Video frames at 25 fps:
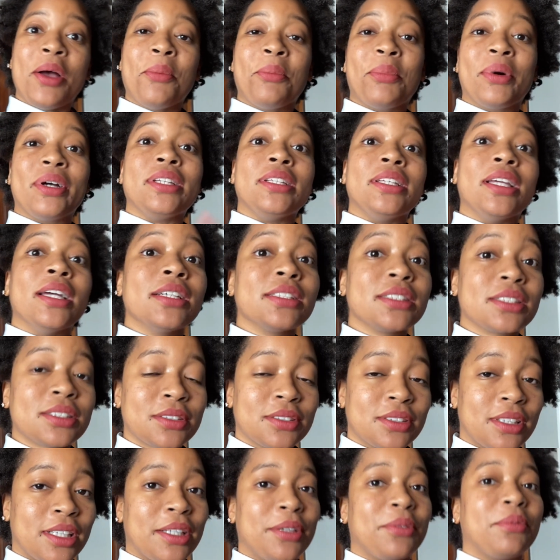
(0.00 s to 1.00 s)
but
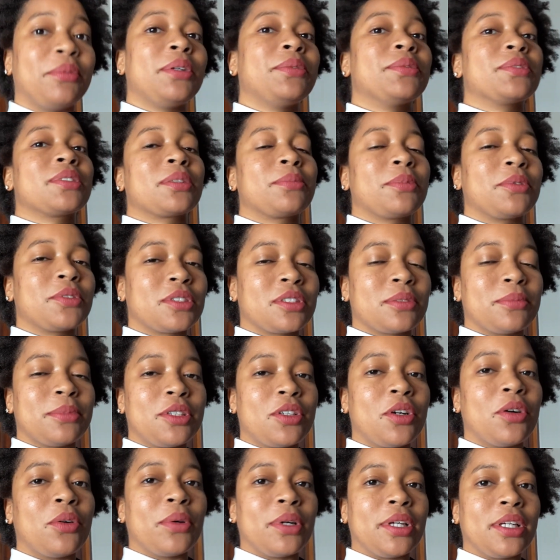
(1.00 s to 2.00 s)
yesterday we were supposed to be
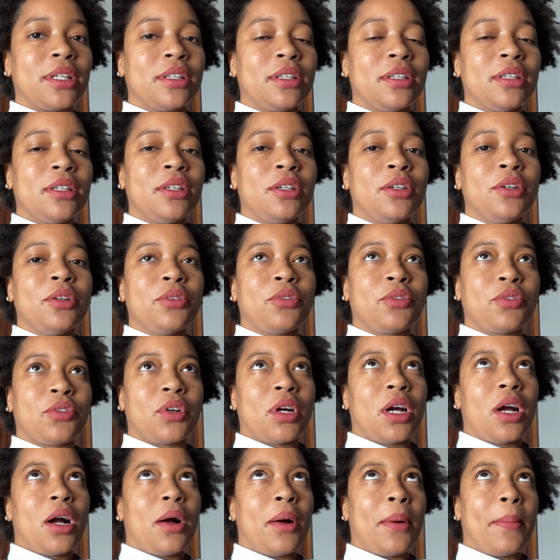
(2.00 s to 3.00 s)
going
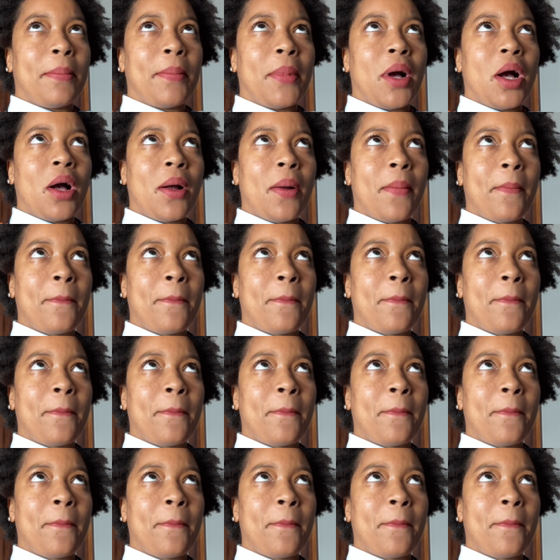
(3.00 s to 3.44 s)
from